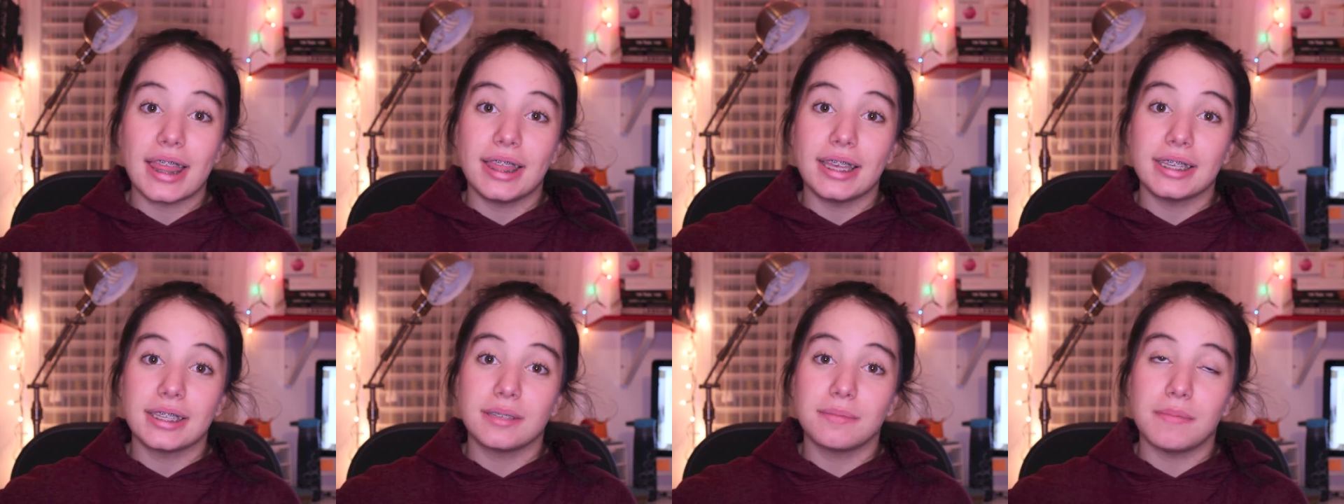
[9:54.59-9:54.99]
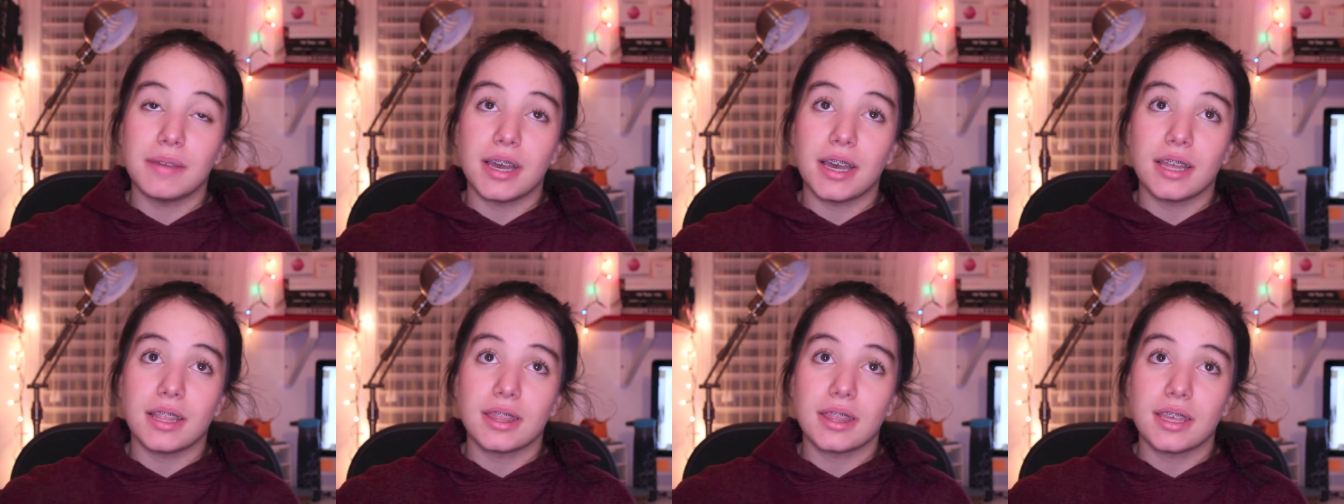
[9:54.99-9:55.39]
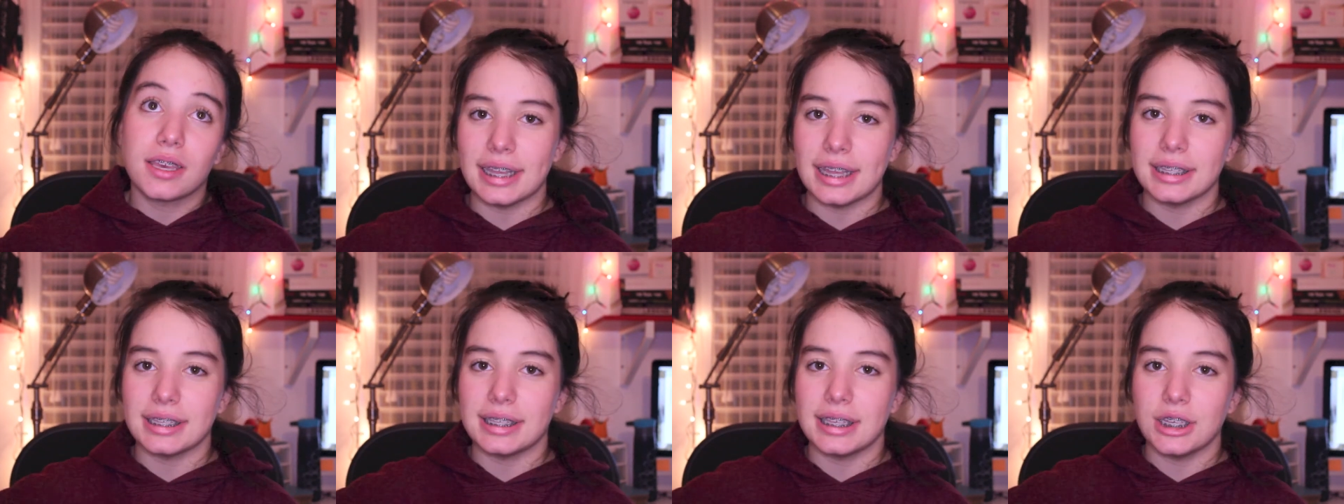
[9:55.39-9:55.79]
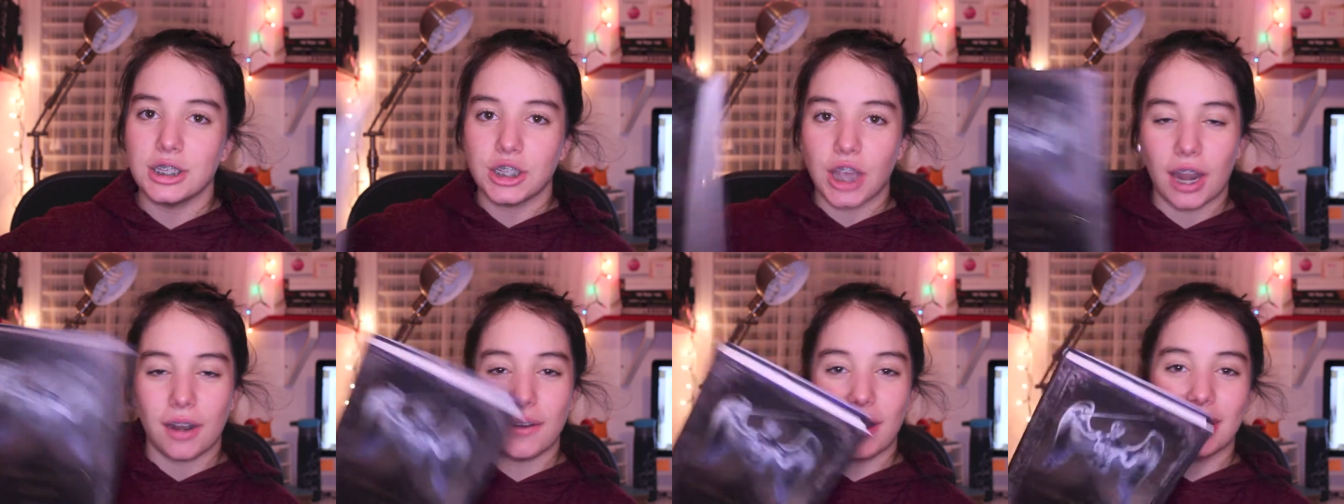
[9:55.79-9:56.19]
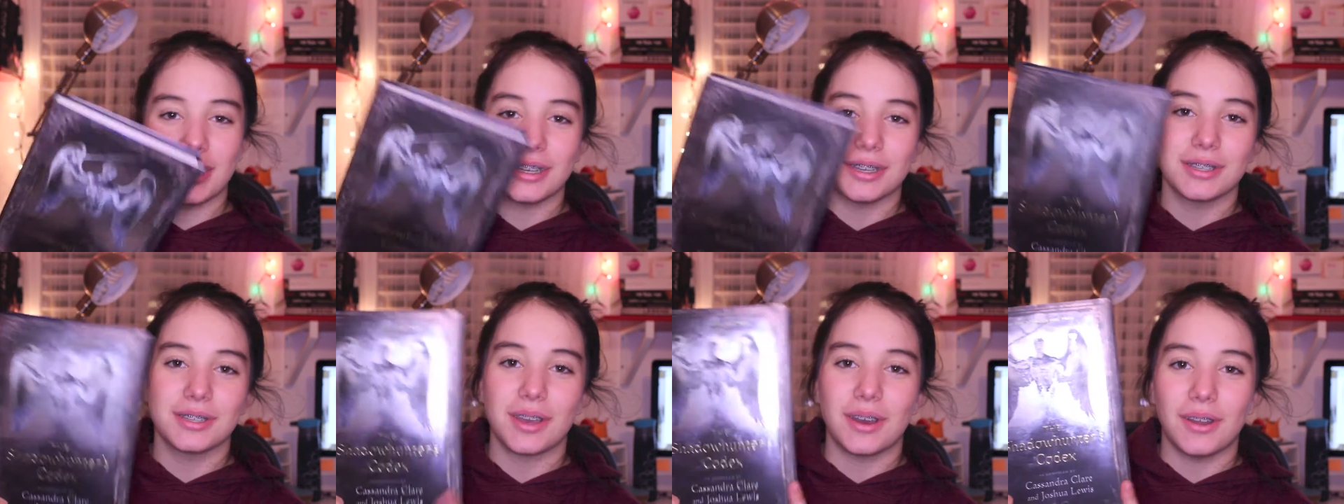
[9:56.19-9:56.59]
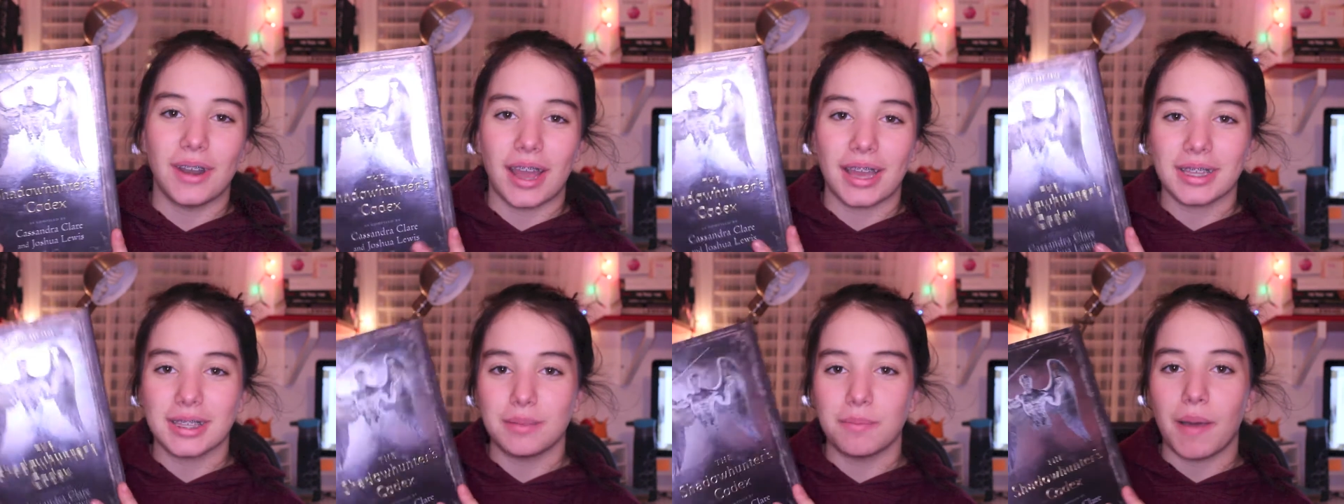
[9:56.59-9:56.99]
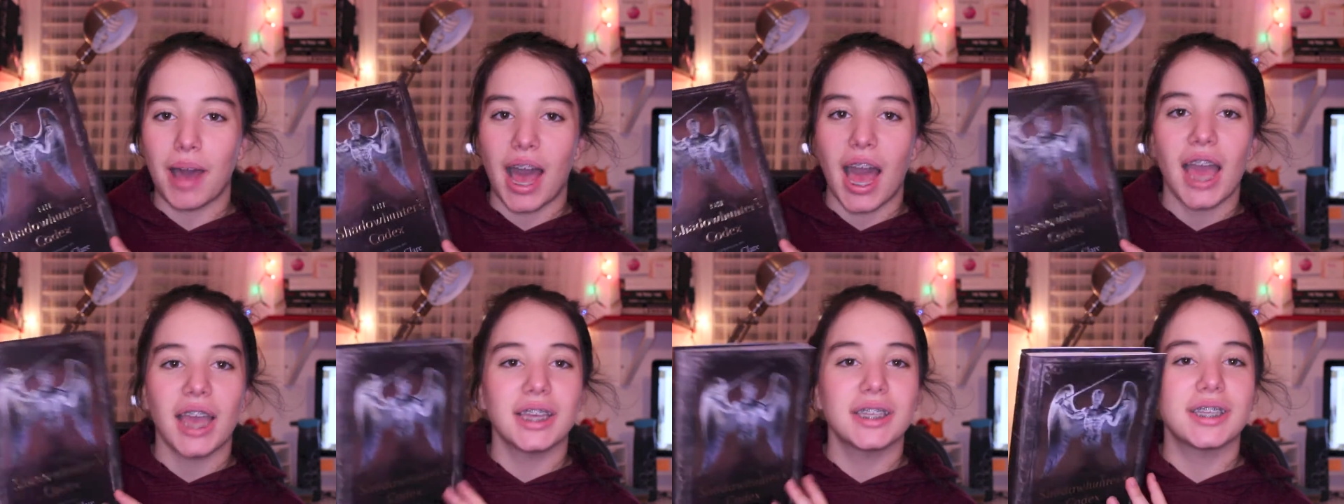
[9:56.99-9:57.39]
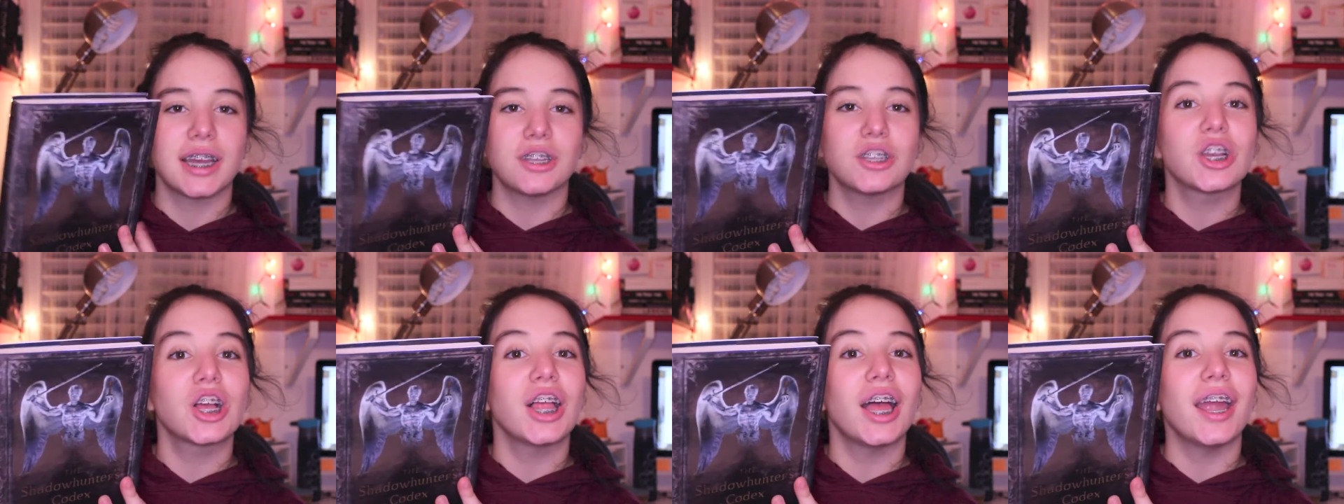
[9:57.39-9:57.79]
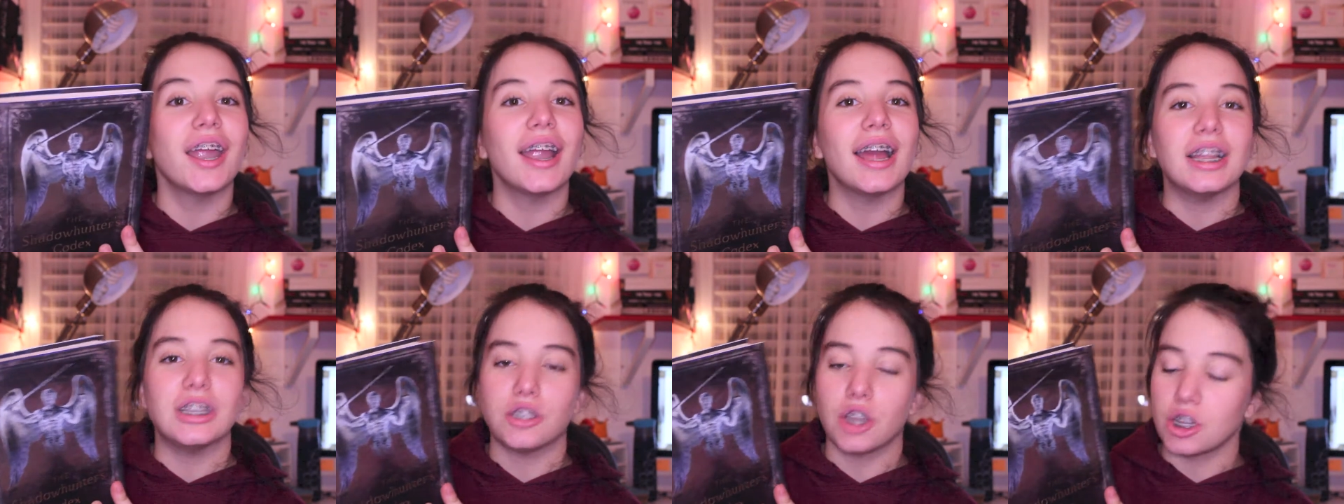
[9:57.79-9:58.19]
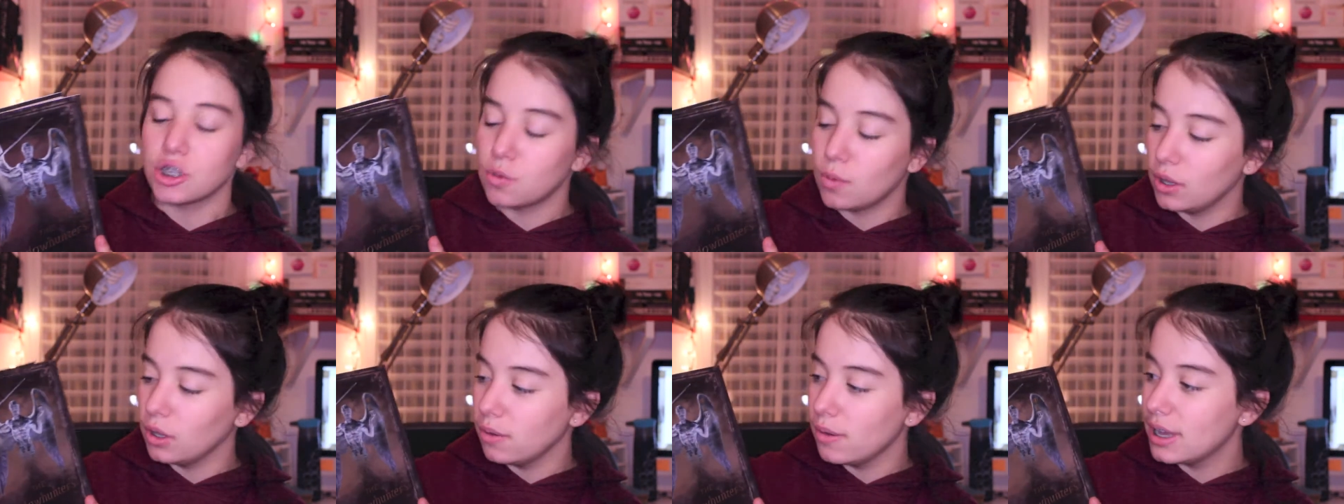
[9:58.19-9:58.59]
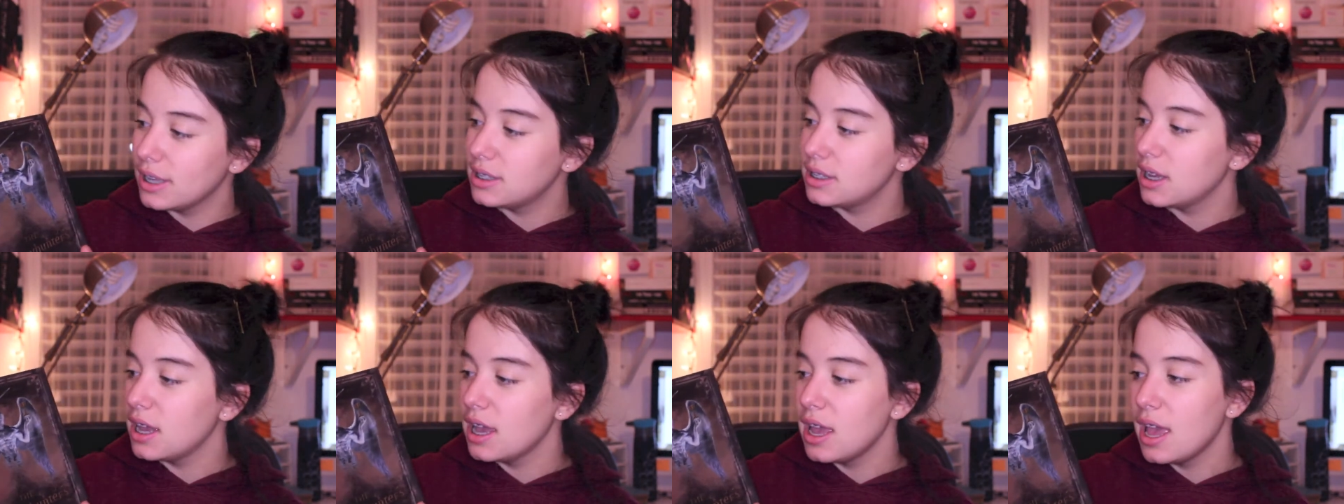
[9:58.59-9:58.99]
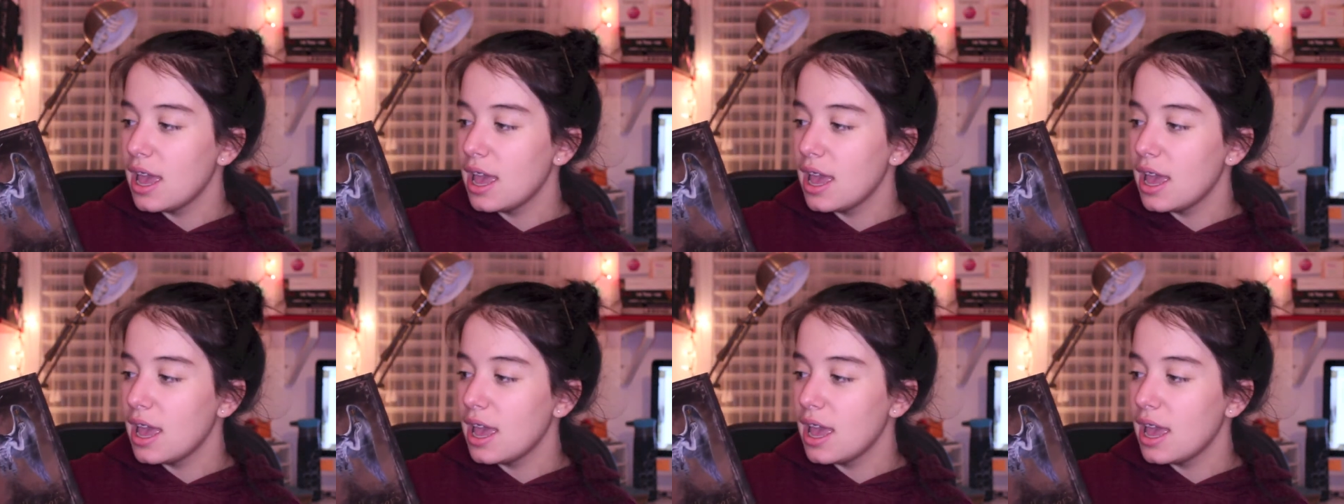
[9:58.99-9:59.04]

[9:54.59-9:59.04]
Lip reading: this month is The Shadowhunters Codex by Cassandra Clare and Joshua Lewis,